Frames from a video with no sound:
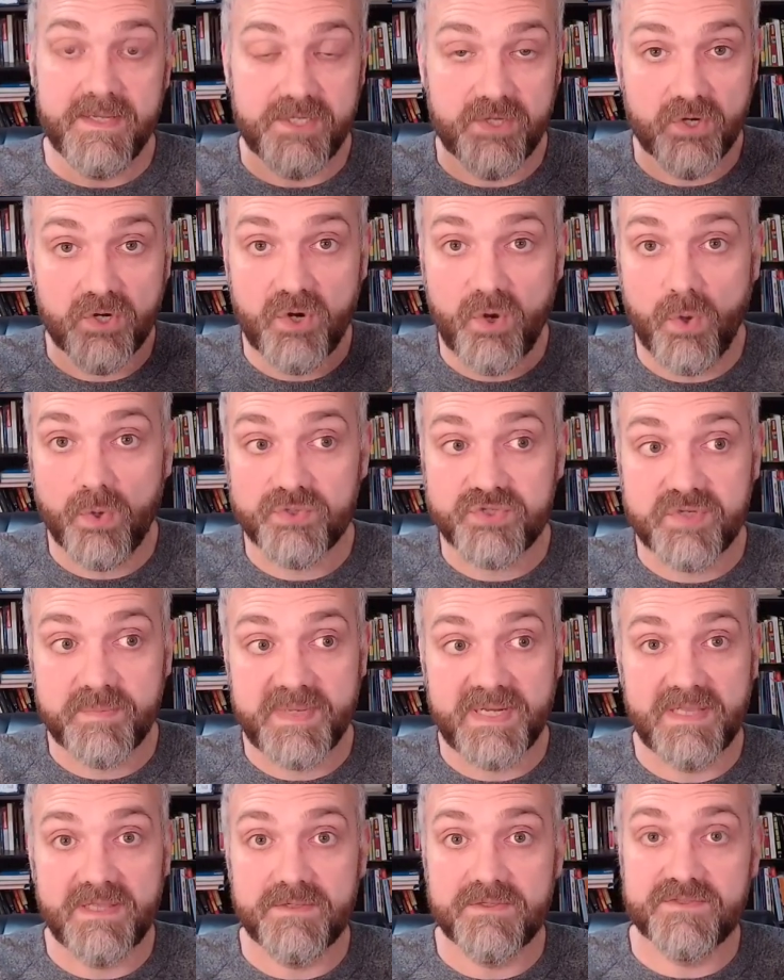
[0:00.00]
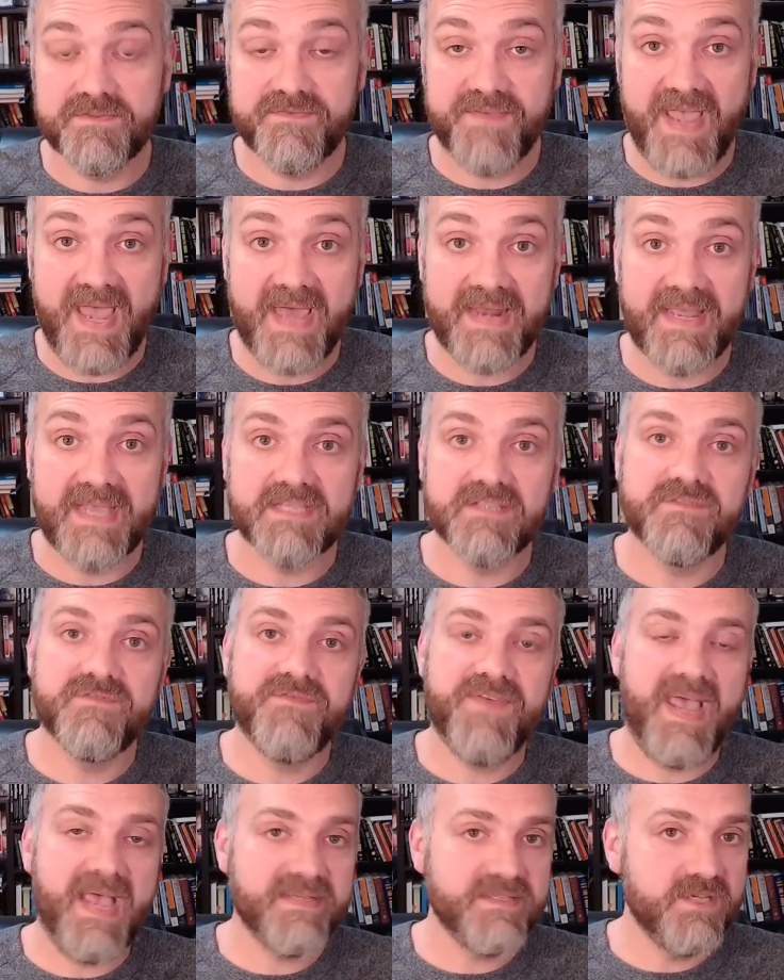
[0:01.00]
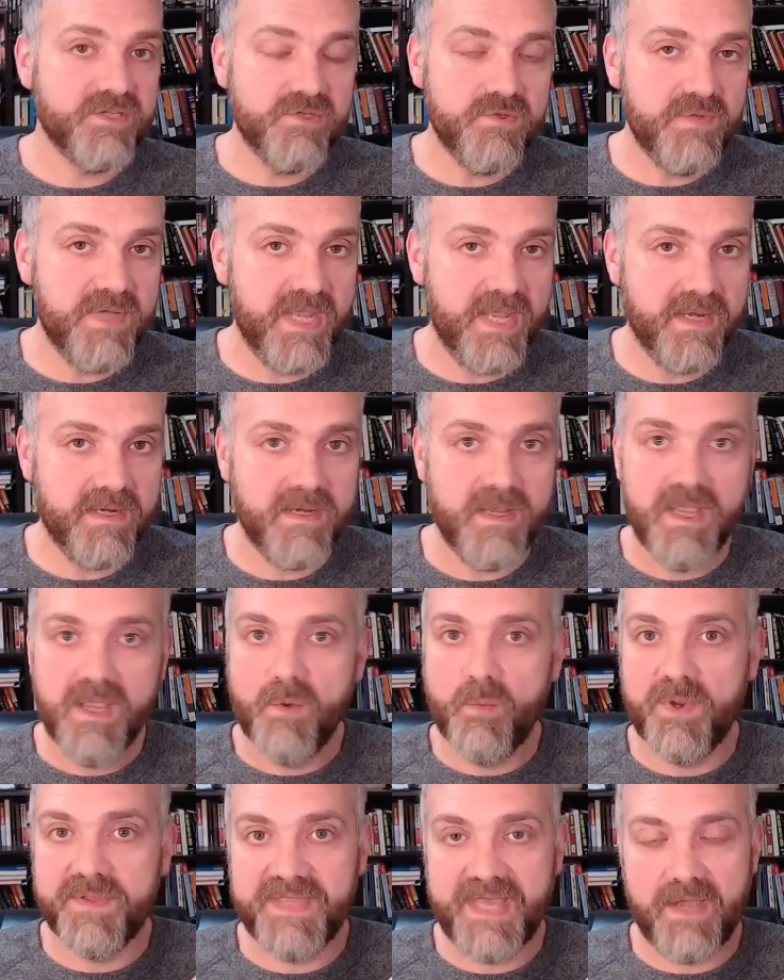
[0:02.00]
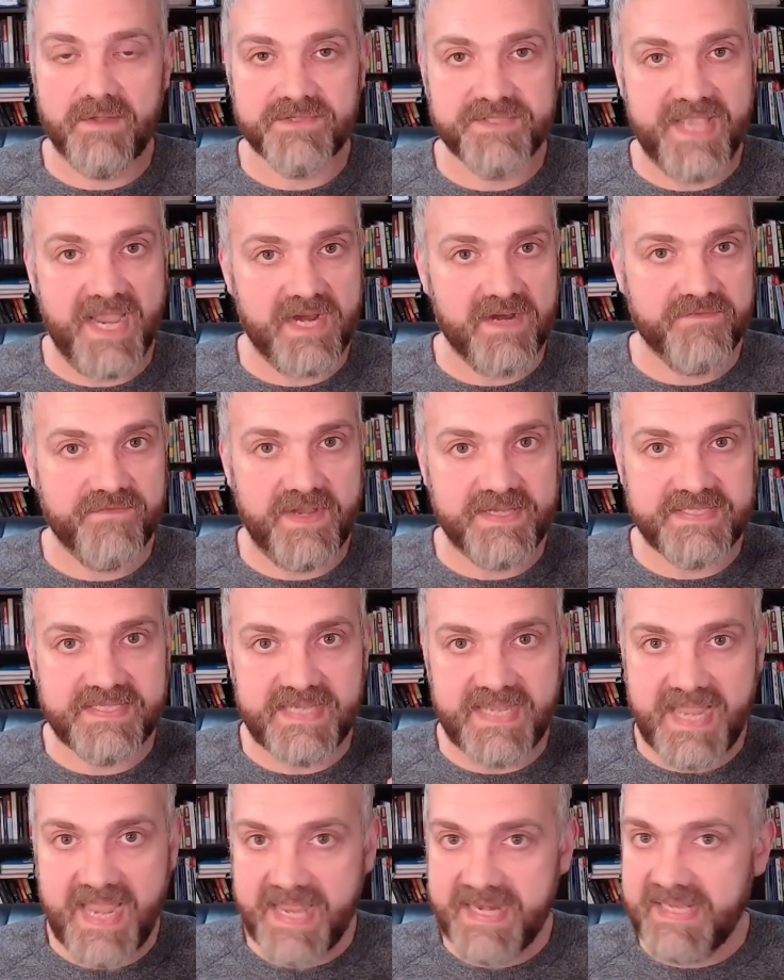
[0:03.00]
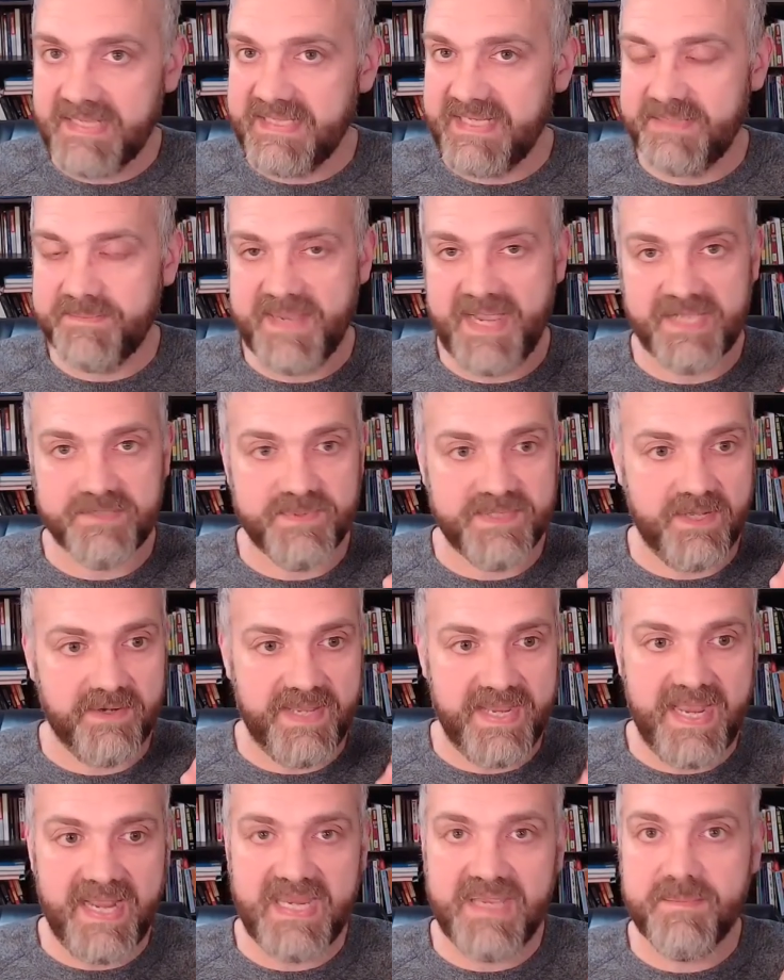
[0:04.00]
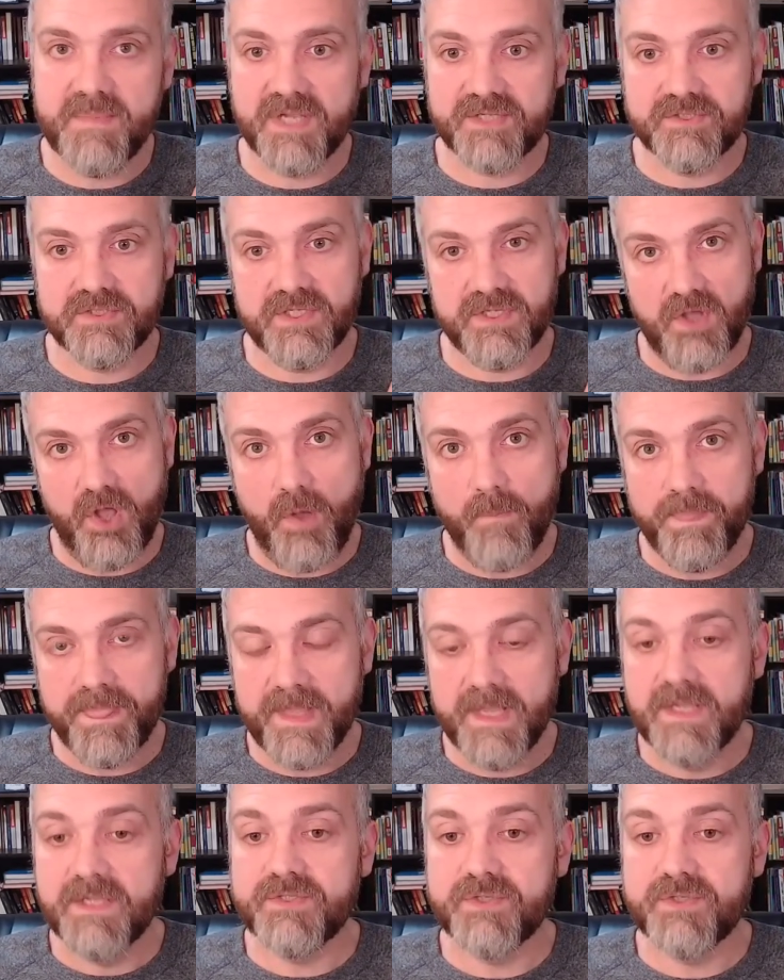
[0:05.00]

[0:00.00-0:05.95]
Your goal should be to lose fat as fast as you can without sacrificing any lean mass, without any muscle at all.